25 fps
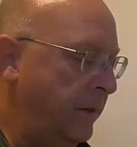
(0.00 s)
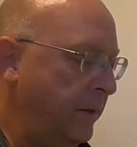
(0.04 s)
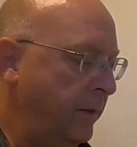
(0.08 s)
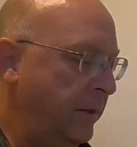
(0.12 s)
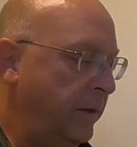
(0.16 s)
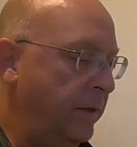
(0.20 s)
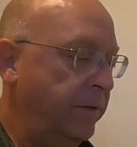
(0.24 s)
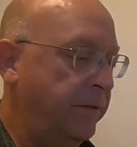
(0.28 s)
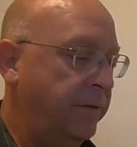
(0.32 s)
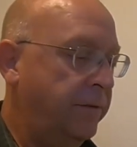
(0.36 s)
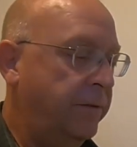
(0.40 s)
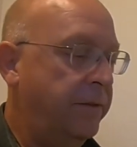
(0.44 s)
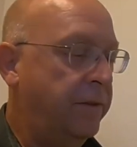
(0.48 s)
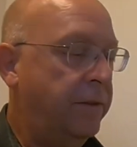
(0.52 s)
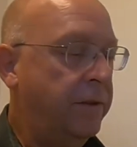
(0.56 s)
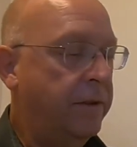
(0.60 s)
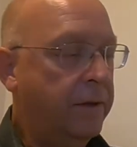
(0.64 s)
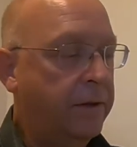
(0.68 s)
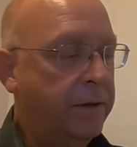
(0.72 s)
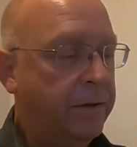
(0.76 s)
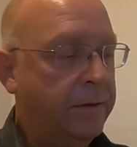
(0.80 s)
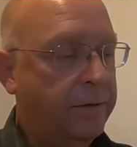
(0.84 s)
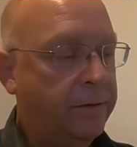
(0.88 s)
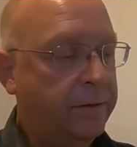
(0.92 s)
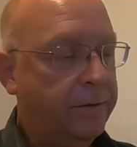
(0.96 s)
is the
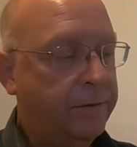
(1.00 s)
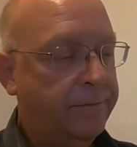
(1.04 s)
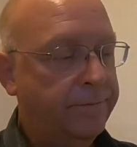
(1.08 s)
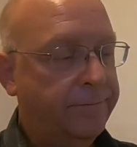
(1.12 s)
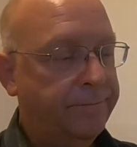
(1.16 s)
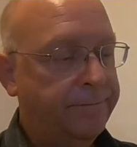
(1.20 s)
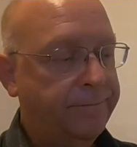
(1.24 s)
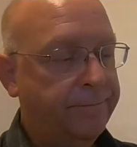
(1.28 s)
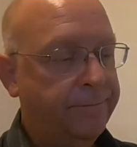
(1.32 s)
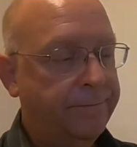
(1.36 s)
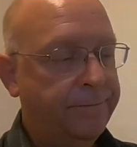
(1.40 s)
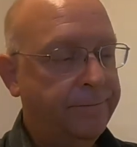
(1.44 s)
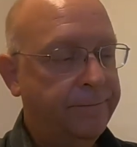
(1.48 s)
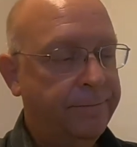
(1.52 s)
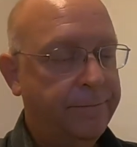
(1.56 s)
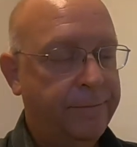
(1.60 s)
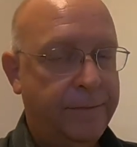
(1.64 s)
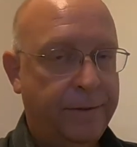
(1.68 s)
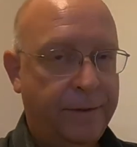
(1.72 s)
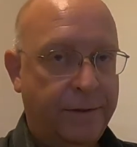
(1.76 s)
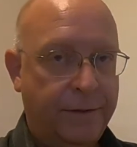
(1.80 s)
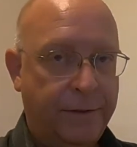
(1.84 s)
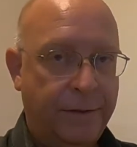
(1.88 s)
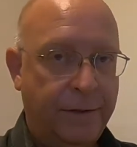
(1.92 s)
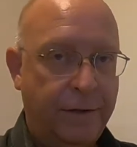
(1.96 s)

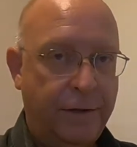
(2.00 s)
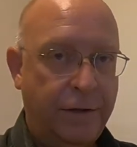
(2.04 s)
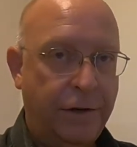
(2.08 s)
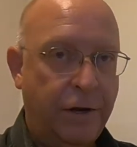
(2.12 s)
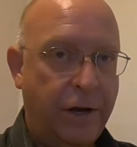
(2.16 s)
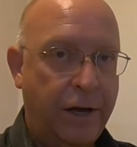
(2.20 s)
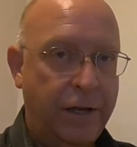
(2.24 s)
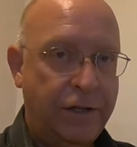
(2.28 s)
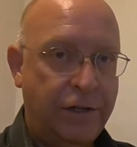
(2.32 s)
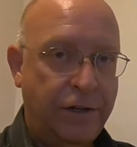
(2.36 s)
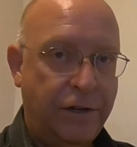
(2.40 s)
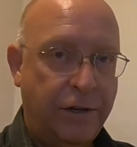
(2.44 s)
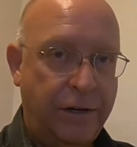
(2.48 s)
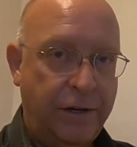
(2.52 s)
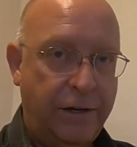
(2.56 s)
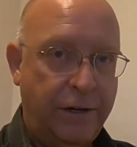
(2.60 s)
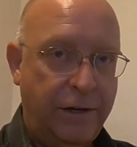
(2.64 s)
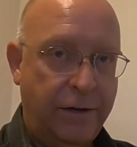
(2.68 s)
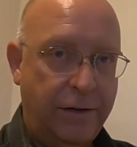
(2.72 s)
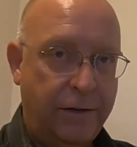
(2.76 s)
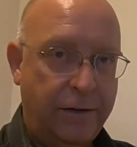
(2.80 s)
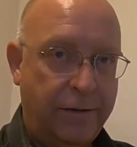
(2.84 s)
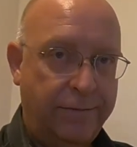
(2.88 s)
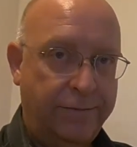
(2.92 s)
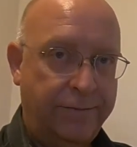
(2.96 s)
notch on
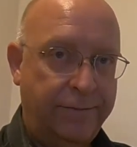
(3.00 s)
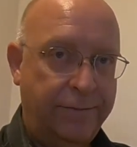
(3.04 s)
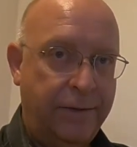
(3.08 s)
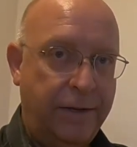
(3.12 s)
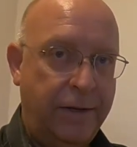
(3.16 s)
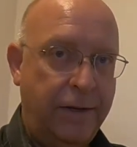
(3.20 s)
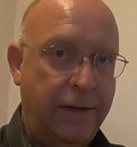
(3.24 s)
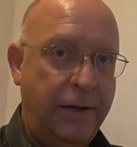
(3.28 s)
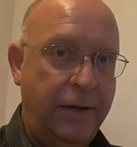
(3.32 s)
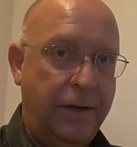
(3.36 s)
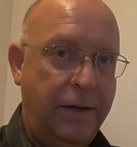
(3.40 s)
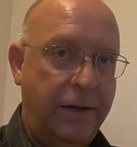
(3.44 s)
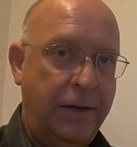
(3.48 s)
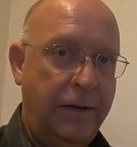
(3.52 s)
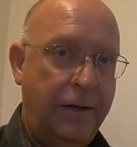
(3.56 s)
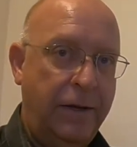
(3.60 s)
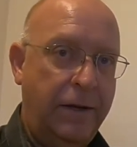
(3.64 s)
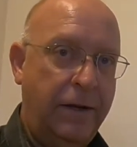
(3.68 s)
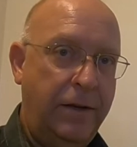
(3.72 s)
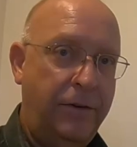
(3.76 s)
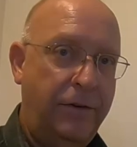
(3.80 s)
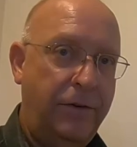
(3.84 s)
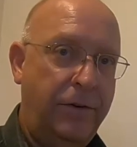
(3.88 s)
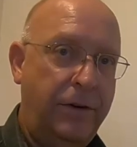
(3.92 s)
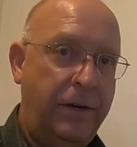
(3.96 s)
here
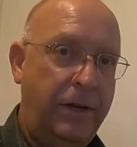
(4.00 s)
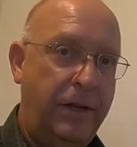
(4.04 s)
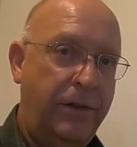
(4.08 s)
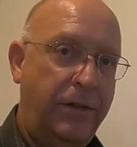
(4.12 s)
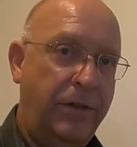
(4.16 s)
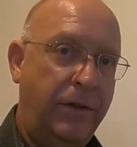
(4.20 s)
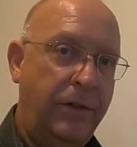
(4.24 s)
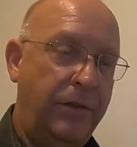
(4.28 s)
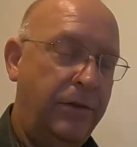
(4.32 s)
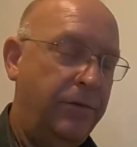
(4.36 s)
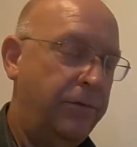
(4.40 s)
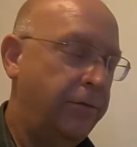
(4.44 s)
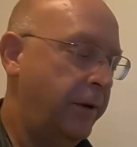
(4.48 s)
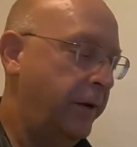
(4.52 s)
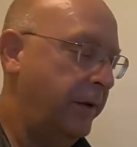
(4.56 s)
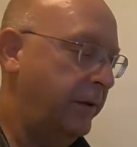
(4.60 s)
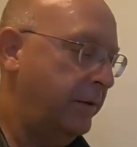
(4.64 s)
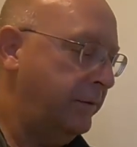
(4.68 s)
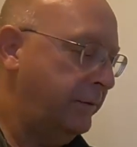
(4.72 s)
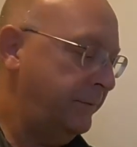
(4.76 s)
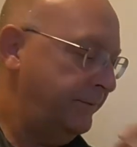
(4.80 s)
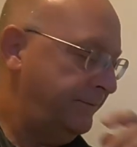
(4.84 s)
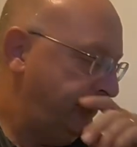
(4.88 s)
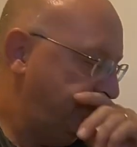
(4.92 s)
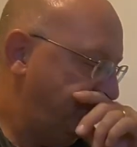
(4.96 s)
underneath on the
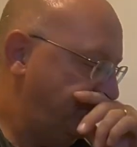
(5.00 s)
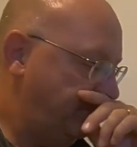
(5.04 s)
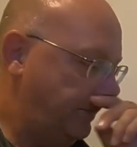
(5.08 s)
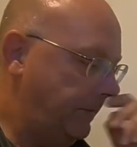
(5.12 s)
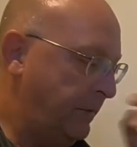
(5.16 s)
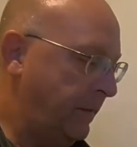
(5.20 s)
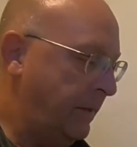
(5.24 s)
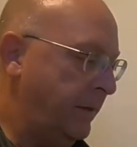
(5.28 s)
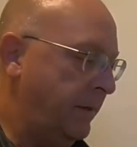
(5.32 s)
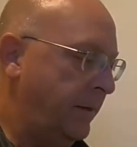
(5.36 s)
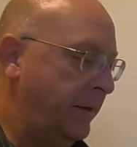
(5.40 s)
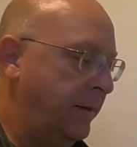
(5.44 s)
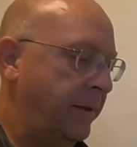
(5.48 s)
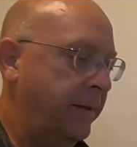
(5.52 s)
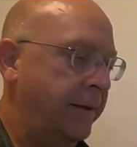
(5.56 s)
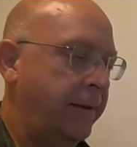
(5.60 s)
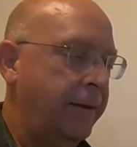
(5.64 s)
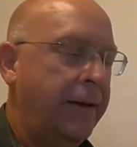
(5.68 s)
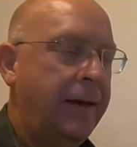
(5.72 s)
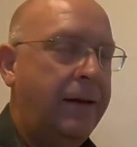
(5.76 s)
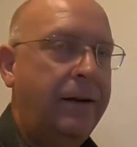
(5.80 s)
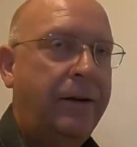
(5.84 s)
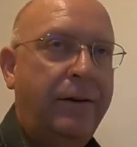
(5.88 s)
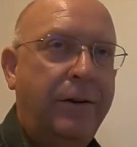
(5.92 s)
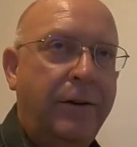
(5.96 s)
rail.
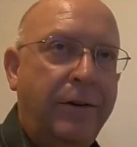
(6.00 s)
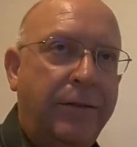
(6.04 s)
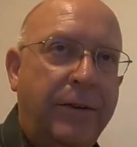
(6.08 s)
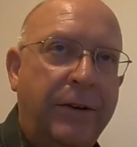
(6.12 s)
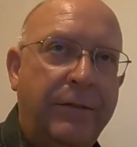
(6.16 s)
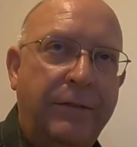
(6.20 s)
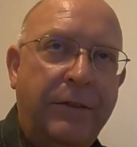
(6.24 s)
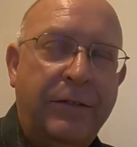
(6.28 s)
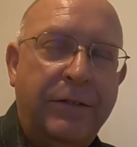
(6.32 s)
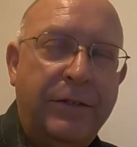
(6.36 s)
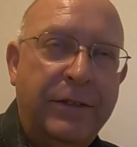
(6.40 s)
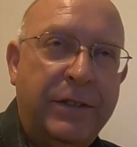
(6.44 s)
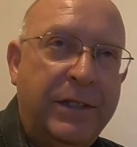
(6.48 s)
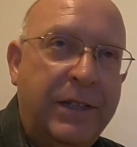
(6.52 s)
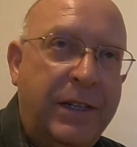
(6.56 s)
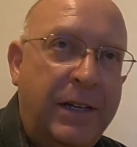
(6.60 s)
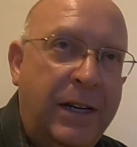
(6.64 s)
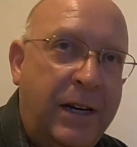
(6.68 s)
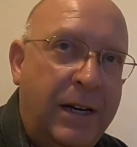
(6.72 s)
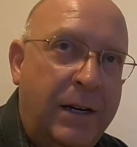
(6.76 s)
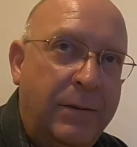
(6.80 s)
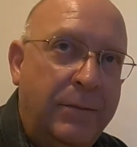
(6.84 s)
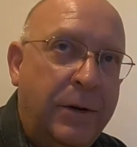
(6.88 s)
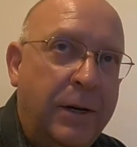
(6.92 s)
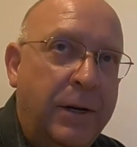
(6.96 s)
I don't know if I've ever seen
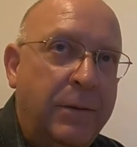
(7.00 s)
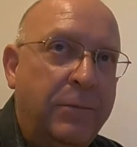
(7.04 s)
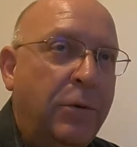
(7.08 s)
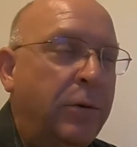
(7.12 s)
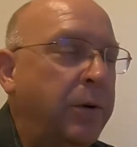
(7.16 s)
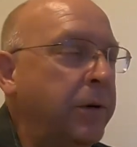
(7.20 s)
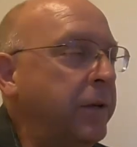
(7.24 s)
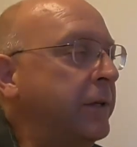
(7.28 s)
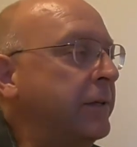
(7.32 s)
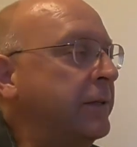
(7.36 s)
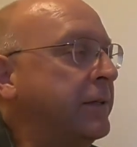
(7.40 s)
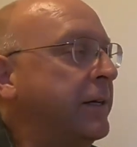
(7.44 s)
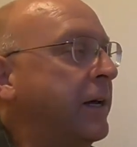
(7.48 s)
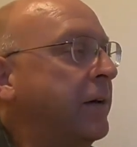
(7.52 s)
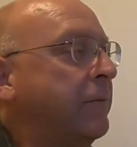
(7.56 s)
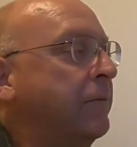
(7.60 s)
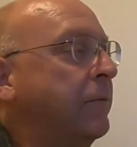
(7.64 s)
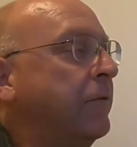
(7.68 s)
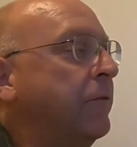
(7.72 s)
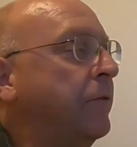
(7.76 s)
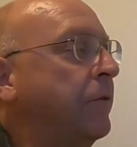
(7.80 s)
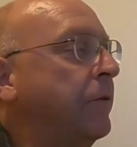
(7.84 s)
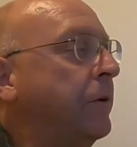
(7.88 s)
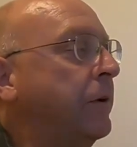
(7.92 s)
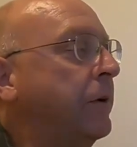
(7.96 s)
anybody point this out
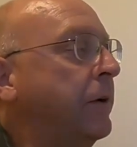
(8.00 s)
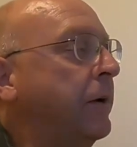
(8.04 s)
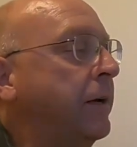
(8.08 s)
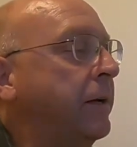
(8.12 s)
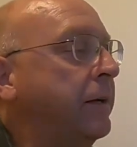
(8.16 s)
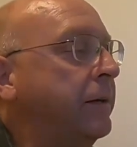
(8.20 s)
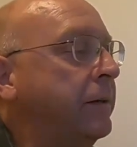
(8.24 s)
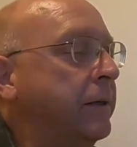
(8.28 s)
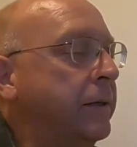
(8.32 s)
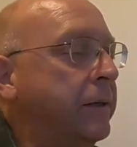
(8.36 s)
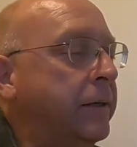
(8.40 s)
before or not,